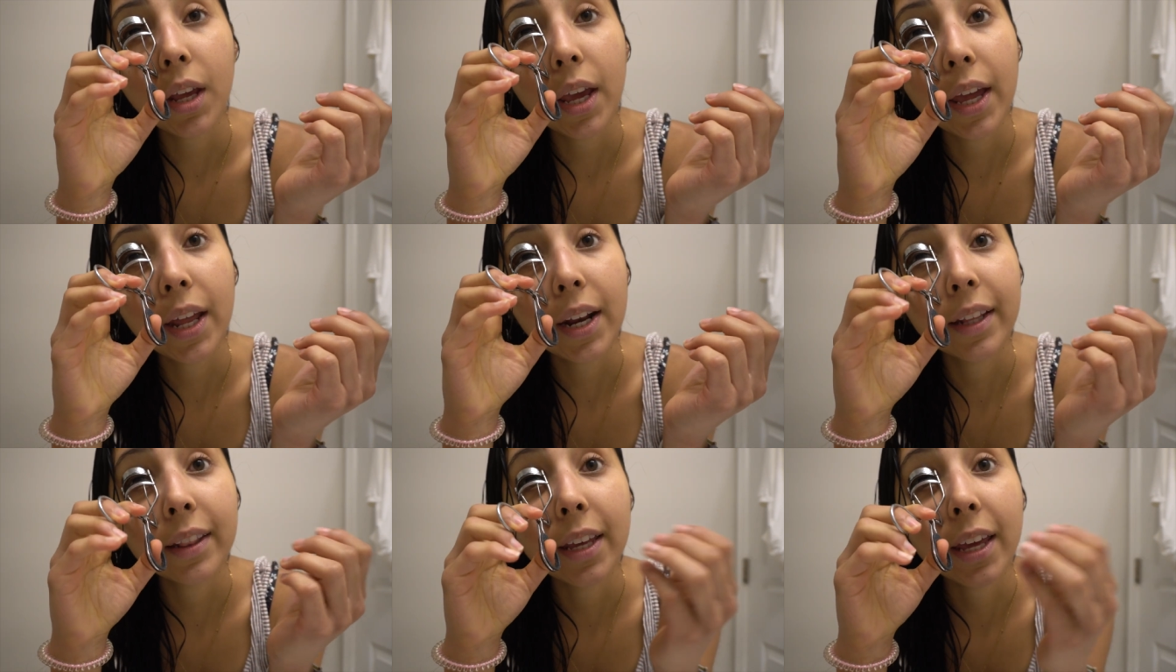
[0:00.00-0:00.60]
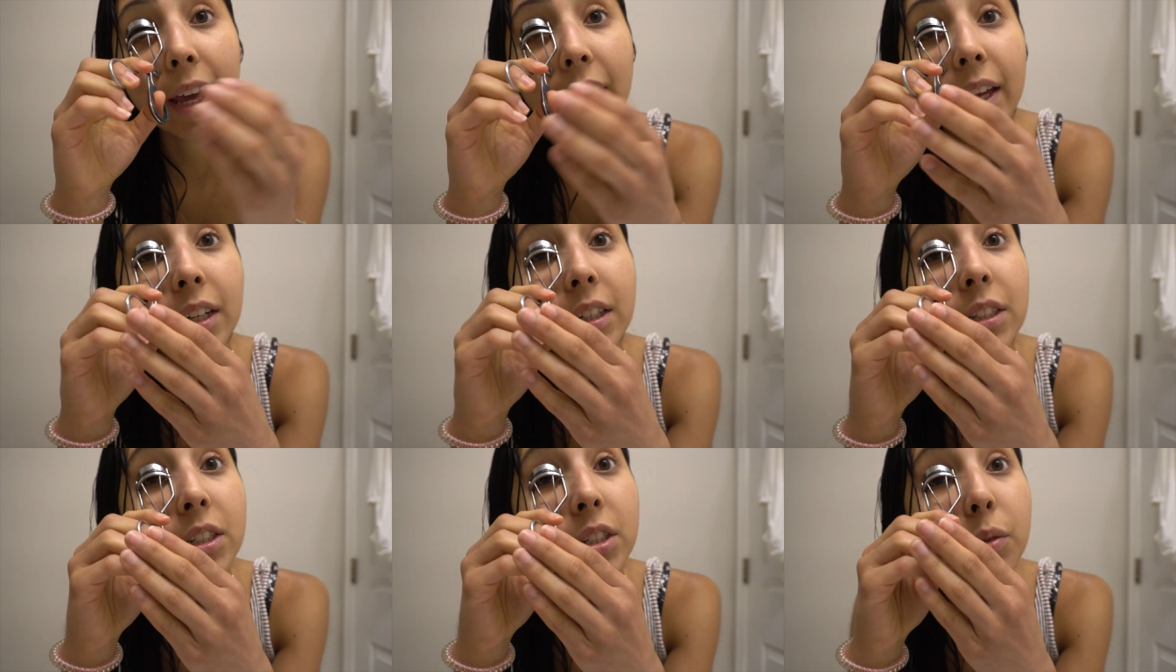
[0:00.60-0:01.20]
and at the
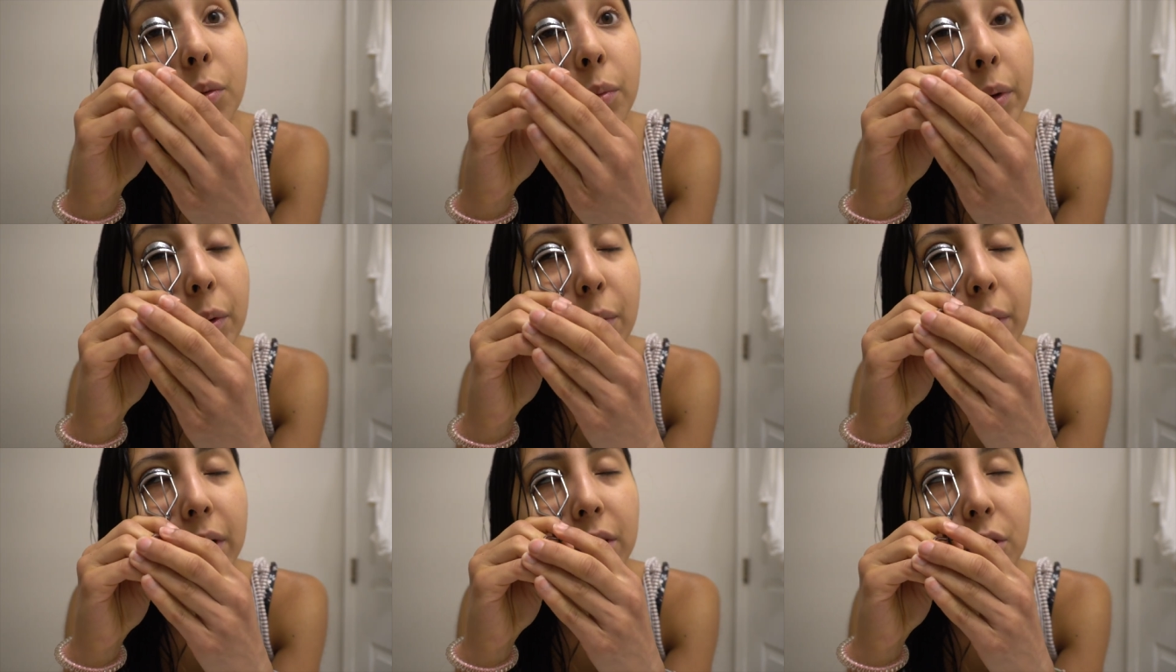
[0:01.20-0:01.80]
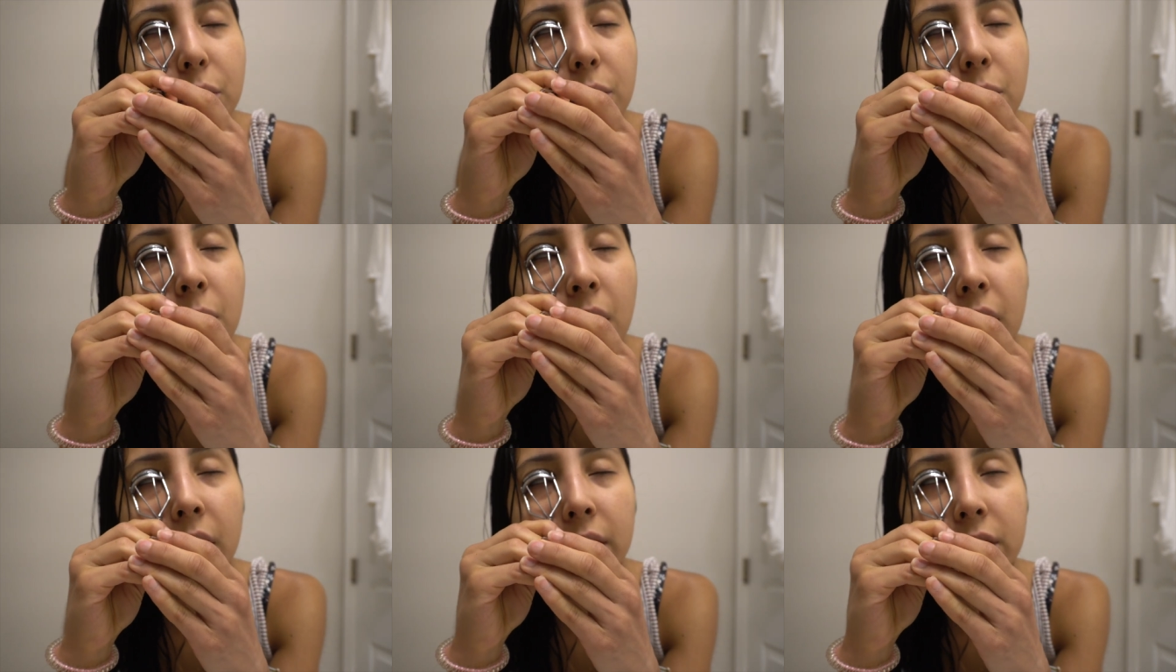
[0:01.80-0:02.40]
end we went to
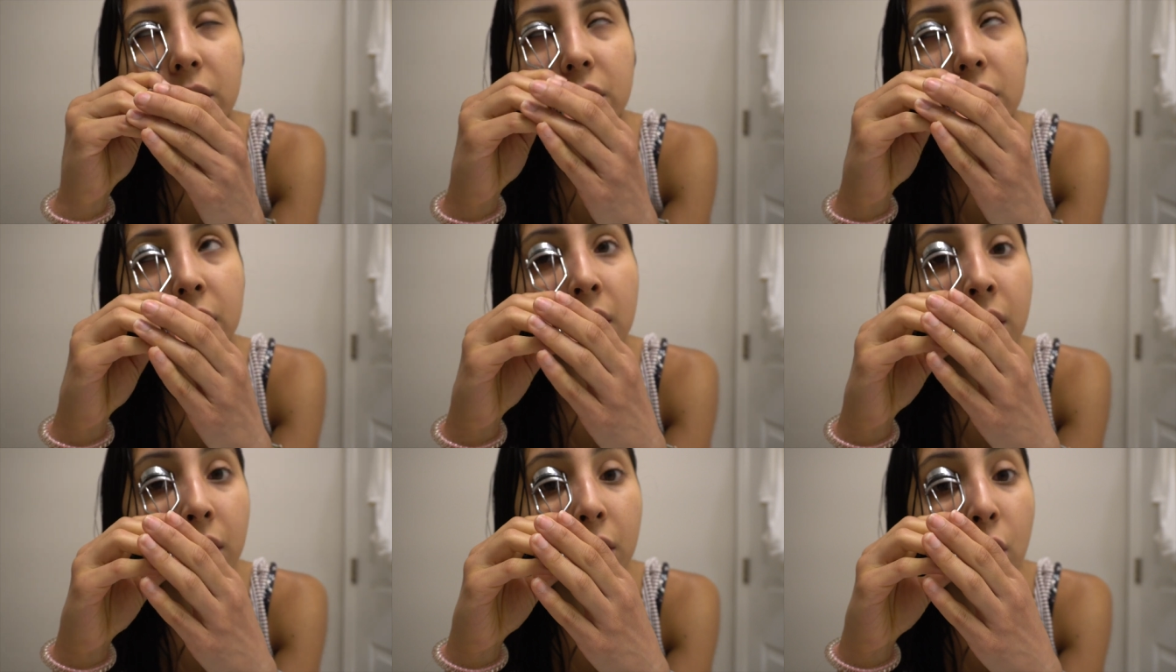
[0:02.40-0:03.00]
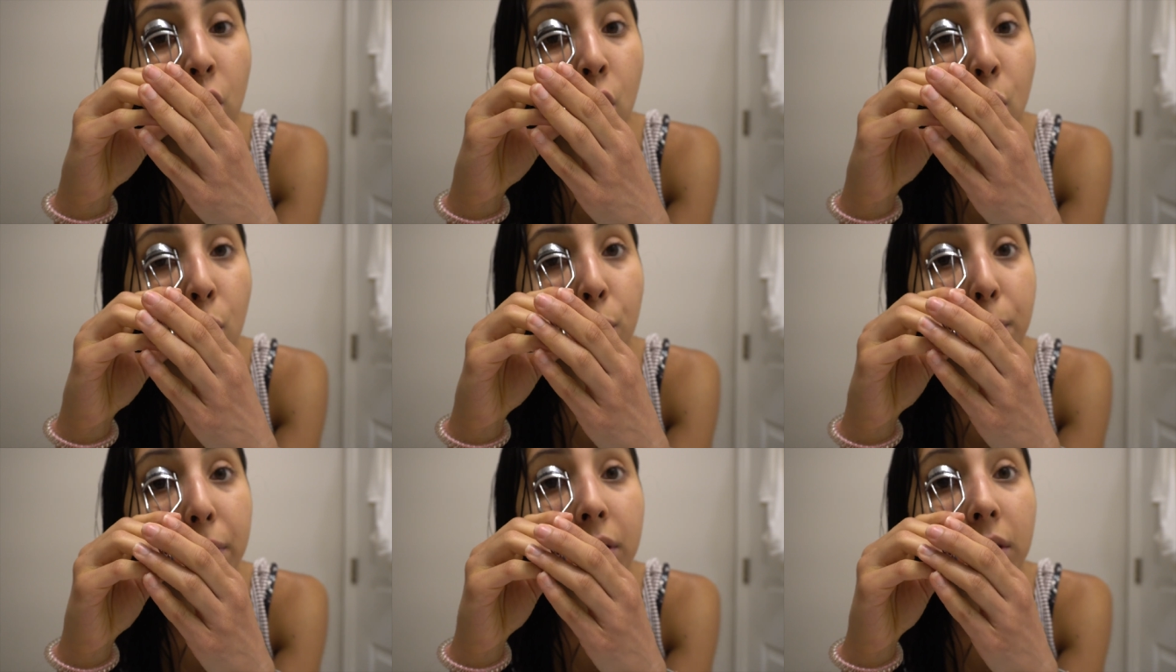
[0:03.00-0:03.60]
watch
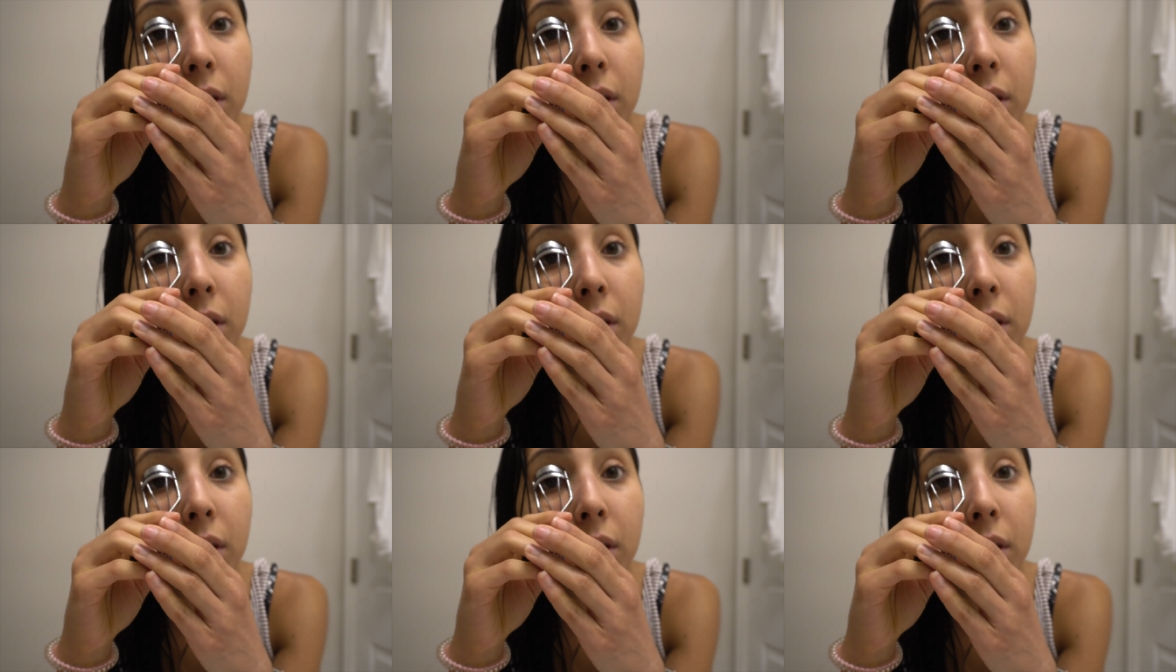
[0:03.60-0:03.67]
Nope.